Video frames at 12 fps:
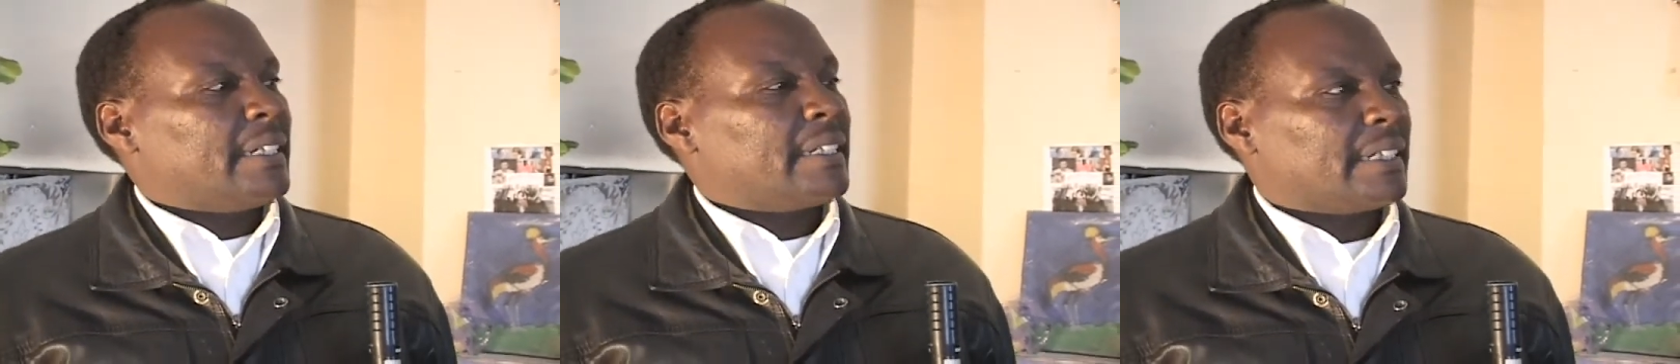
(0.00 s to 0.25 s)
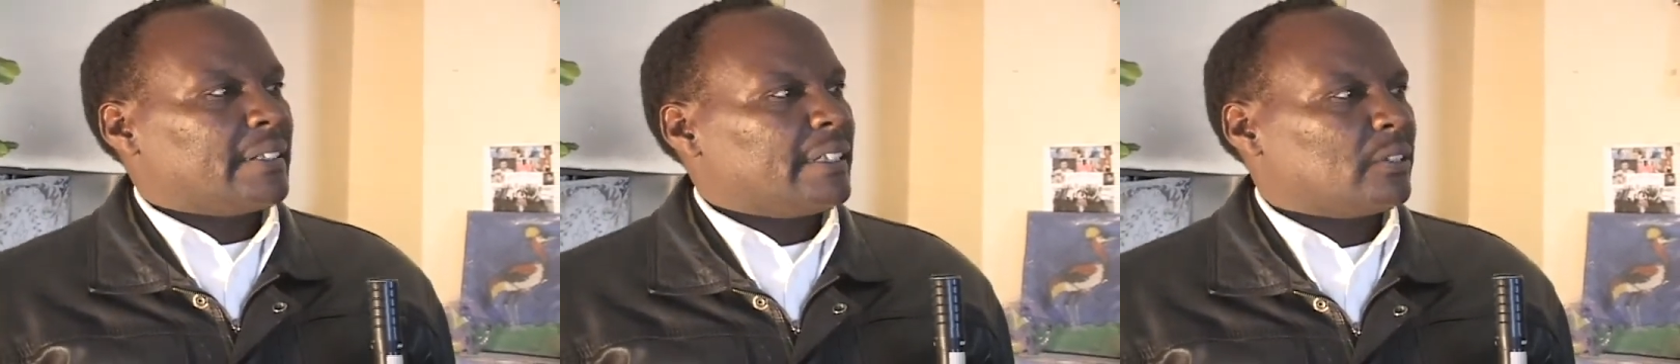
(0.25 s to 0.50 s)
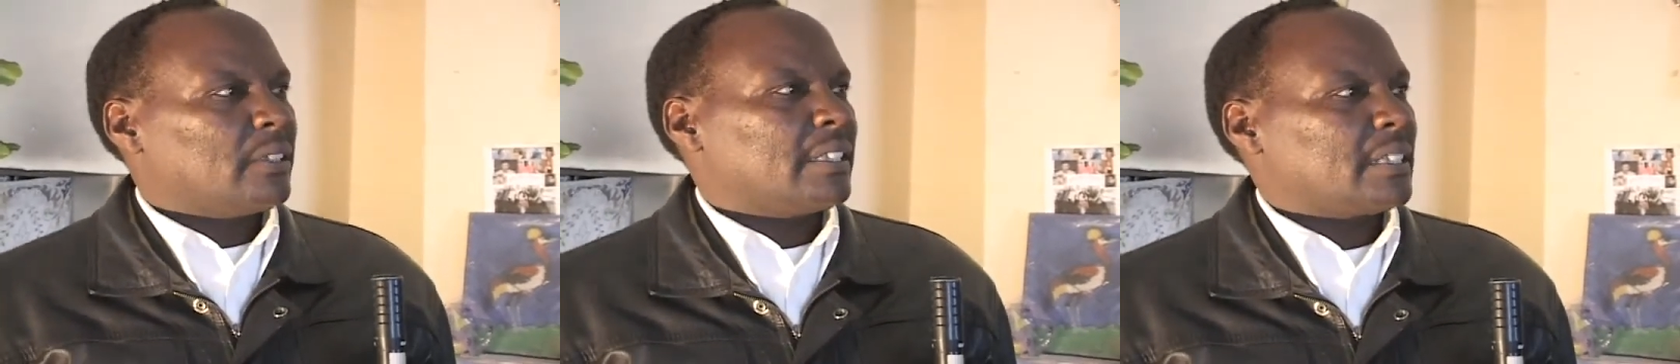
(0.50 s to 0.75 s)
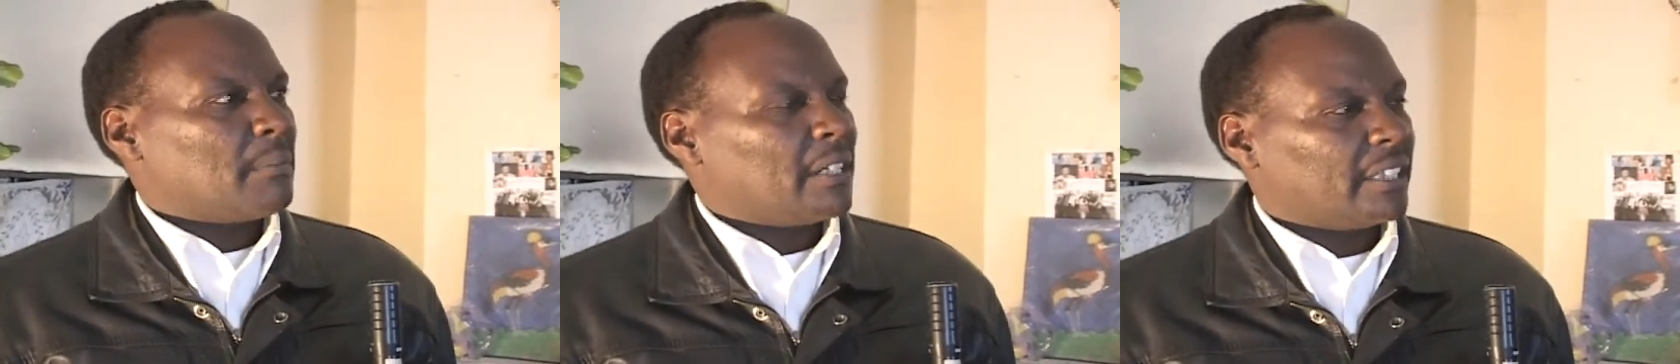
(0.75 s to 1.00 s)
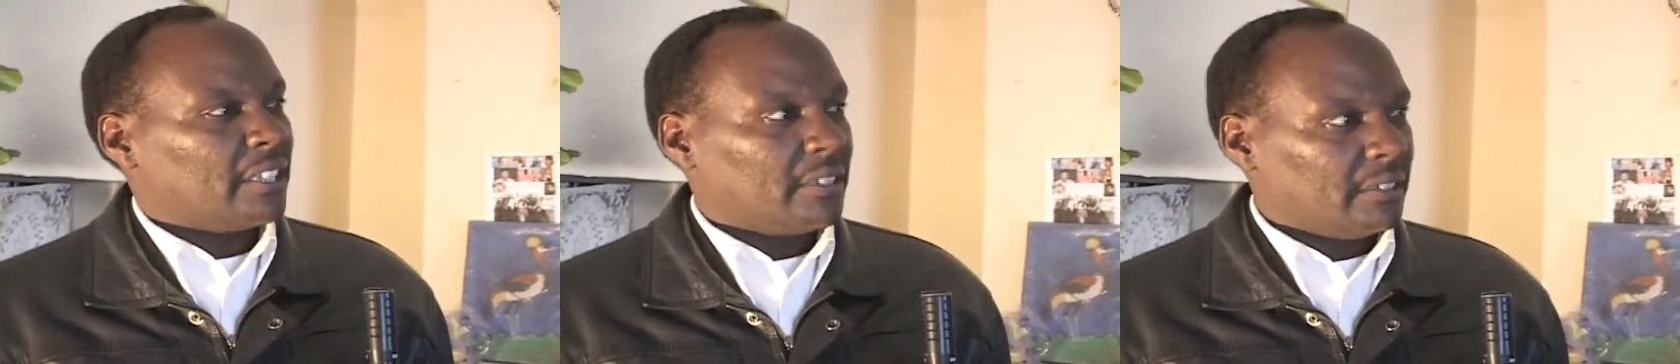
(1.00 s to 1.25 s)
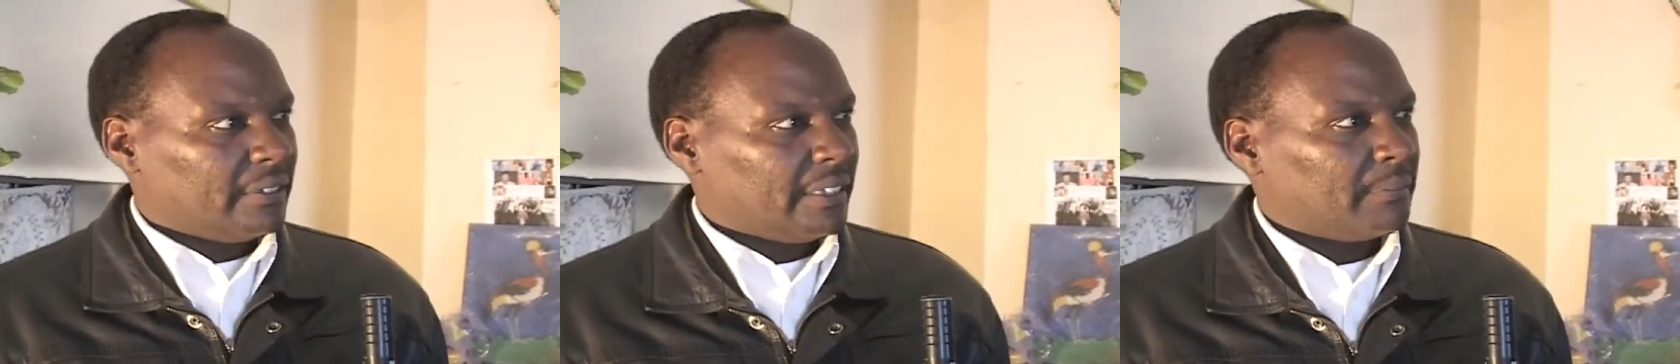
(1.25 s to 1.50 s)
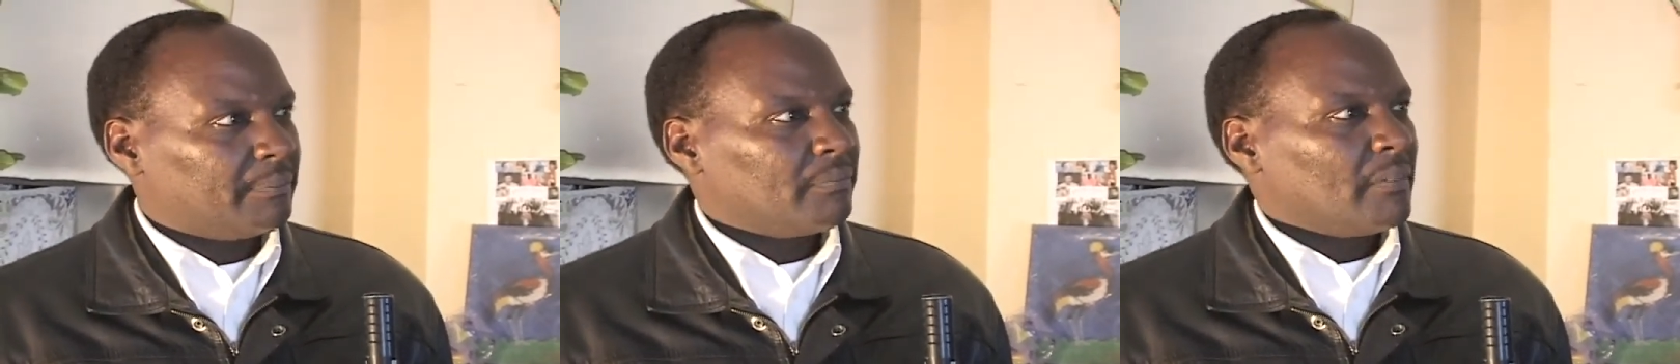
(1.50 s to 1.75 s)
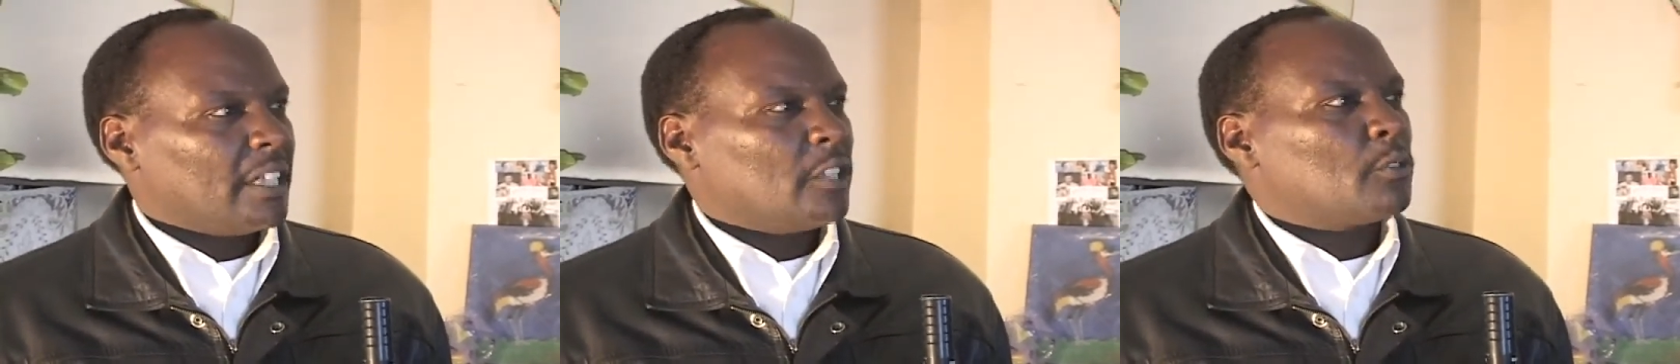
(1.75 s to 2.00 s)
integration is among the children
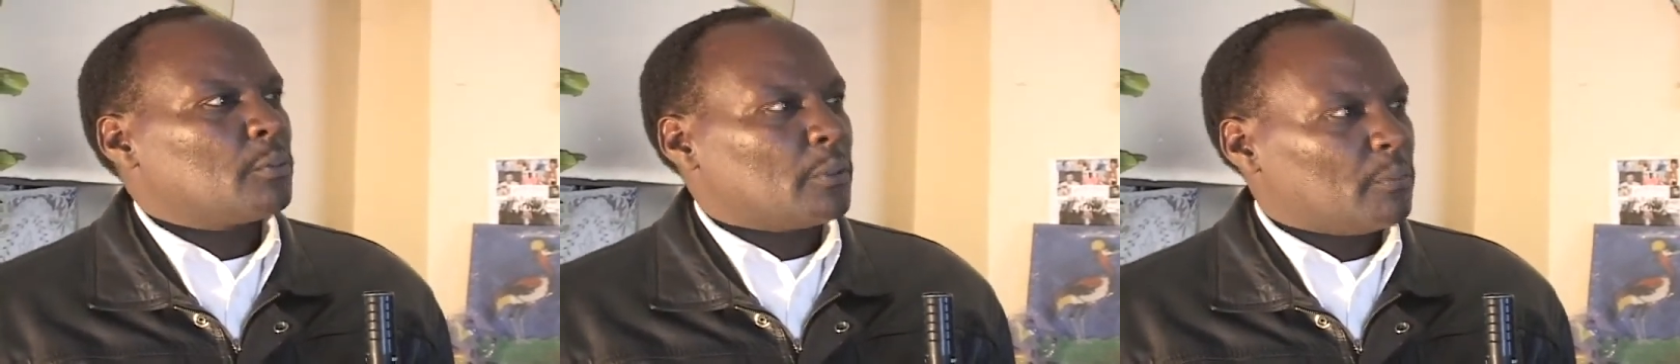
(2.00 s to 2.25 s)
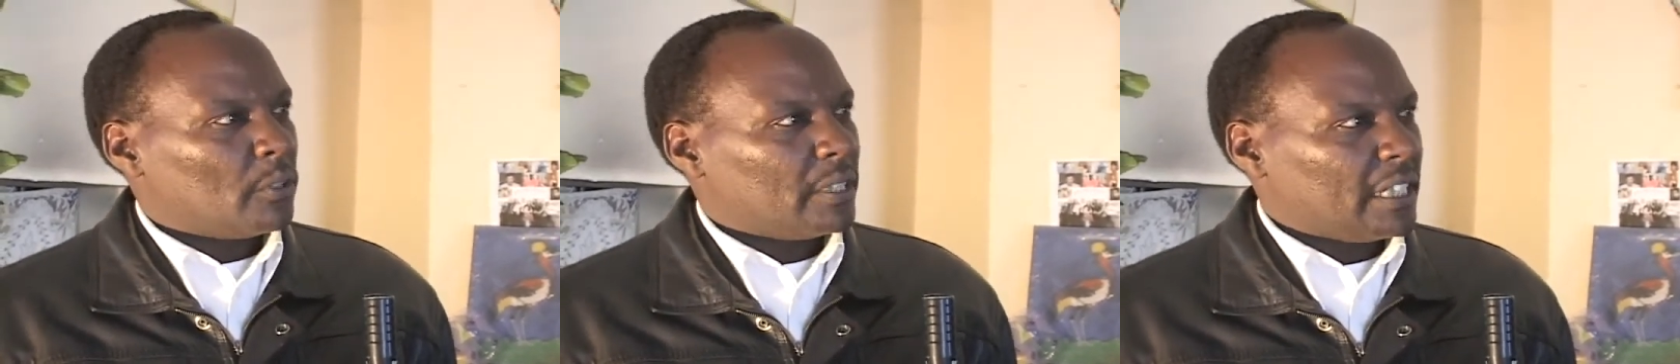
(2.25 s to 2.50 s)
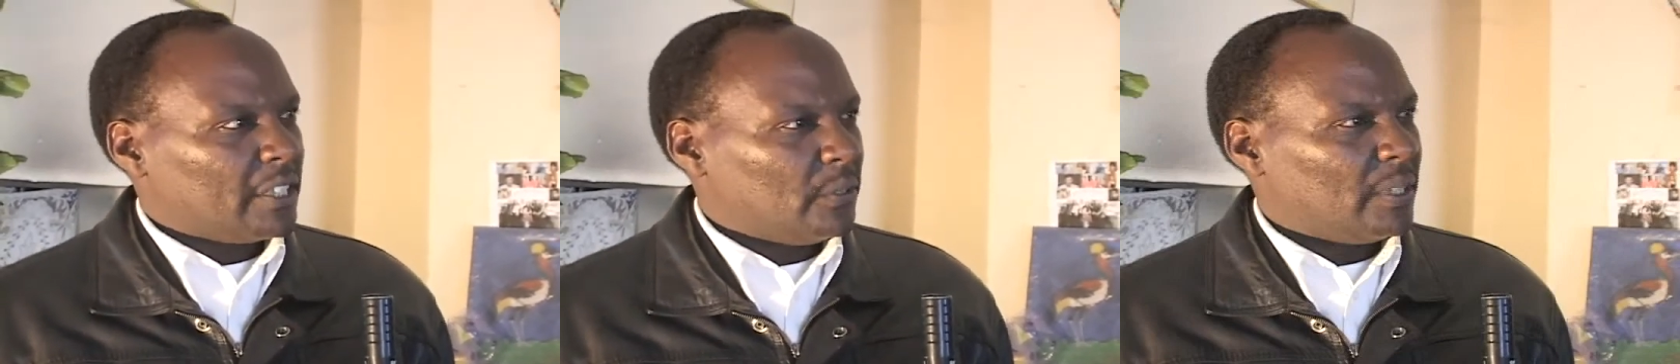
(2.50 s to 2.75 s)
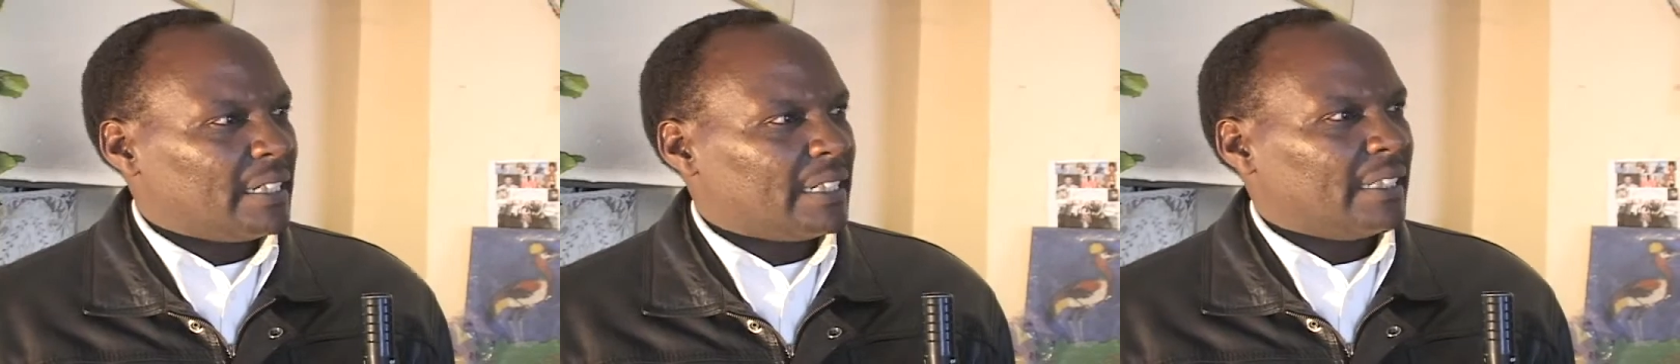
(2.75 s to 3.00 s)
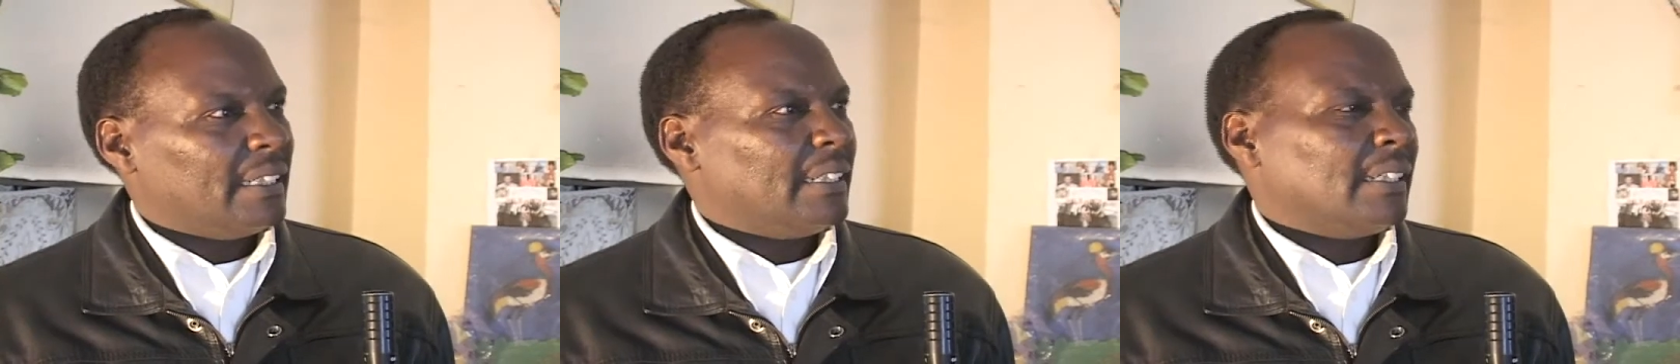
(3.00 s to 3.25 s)
and to promote that unity.